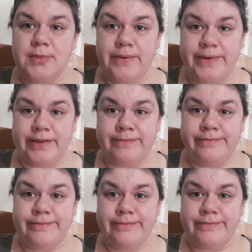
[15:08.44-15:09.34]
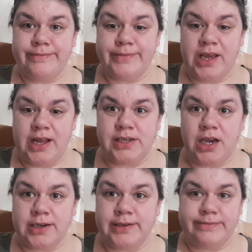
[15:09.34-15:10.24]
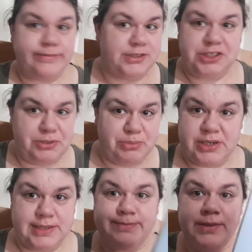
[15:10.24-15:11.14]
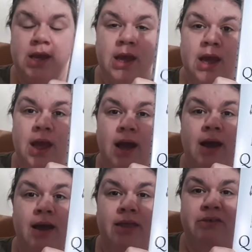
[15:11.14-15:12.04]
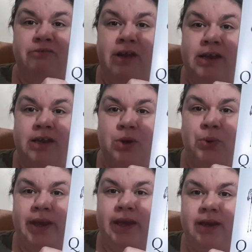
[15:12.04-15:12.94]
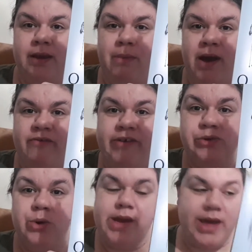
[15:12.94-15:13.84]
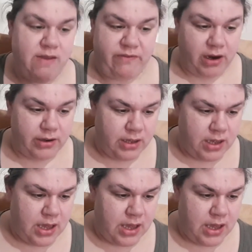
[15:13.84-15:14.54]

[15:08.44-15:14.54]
Are we done? Can I talk? Jeepers. The Red Queen by Victoria Aveyard.